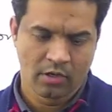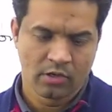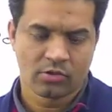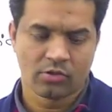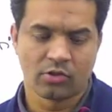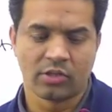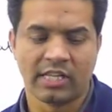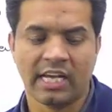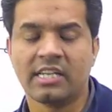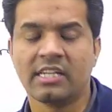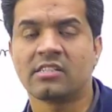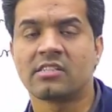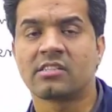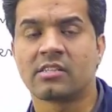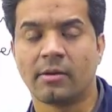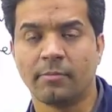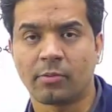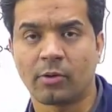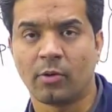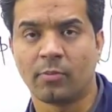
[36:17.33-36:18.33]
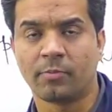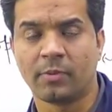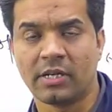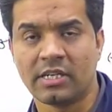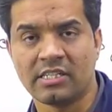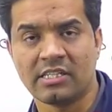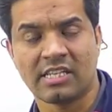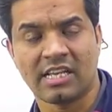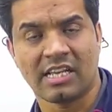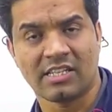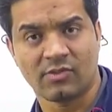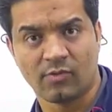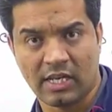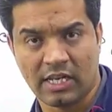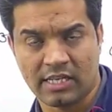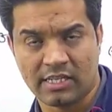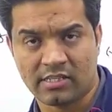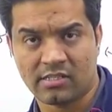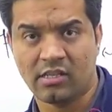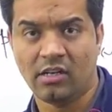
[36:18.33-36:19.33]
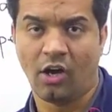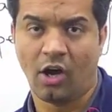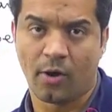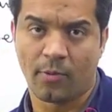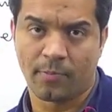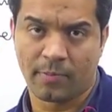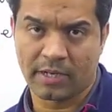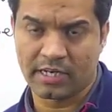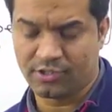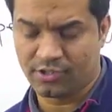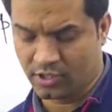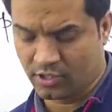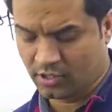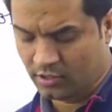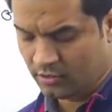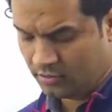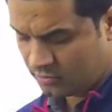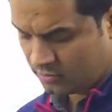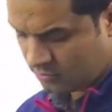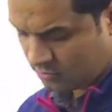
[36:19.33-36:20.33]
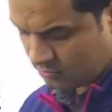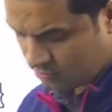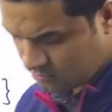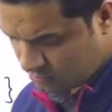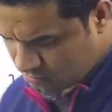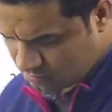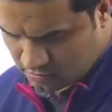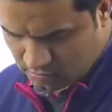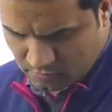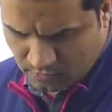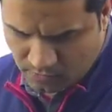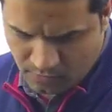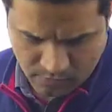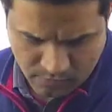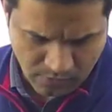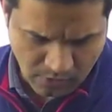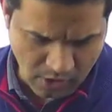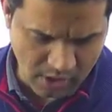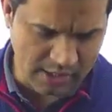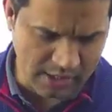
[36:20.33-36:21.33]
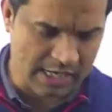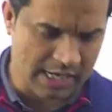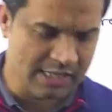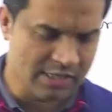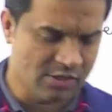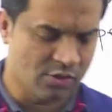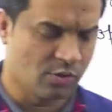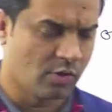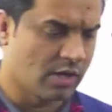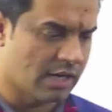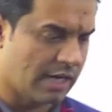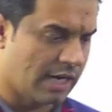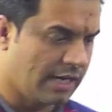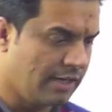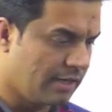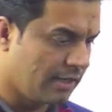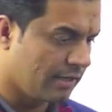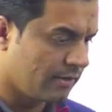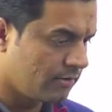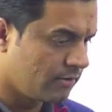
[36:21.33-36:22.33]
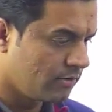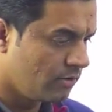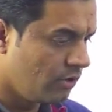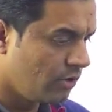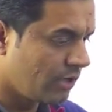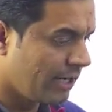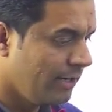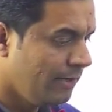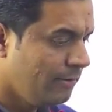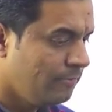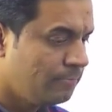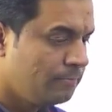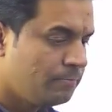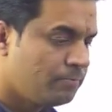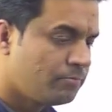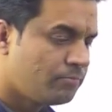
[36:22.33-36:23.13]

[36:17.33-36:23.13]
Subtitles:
So there is some properties as well as the operation for a class you are writing, okay.